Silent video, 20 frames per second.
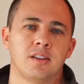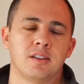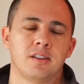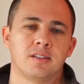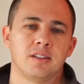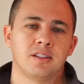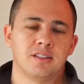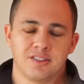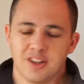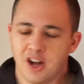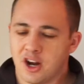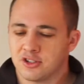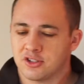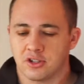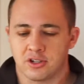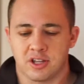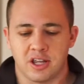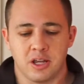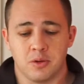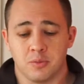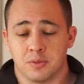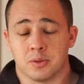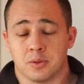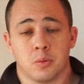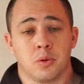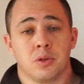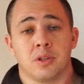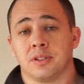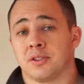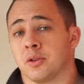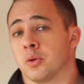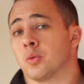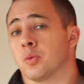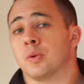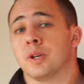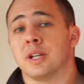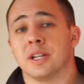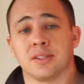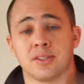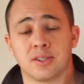See, Dr. King was willing to
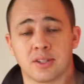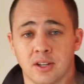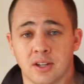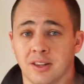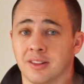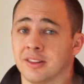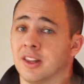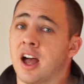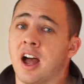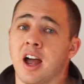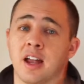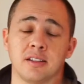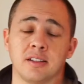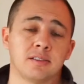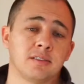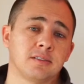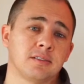risk a lot.